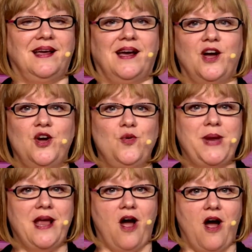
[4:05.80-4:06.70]
who
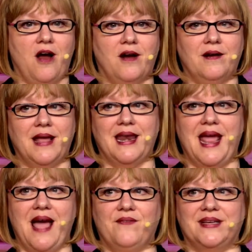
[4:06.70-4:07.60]
we are. And I
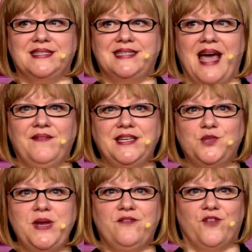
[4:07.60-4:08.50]
have a savvy
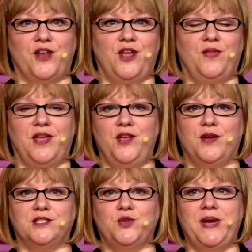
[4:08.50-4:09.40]
tweet for you that you
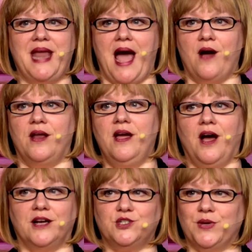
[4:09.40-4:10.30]
can tweet out.
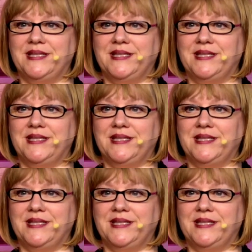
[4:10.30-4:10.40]
Our strengths